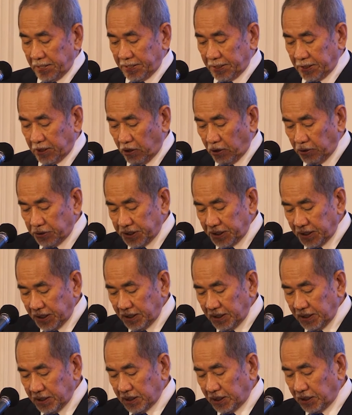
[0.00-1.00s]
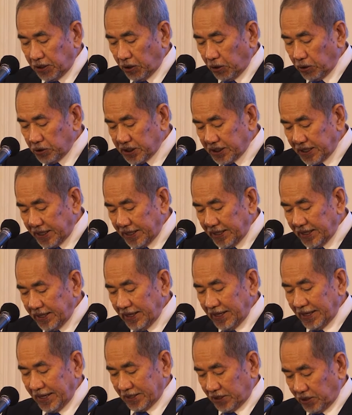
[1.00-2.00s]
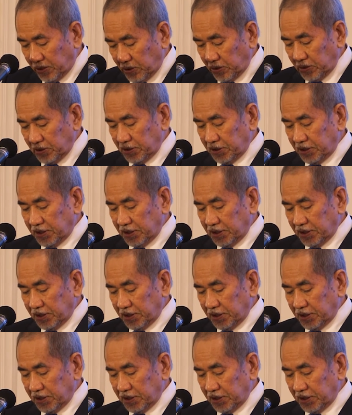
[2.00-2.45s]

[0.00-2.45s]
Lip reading: recording no sale at all.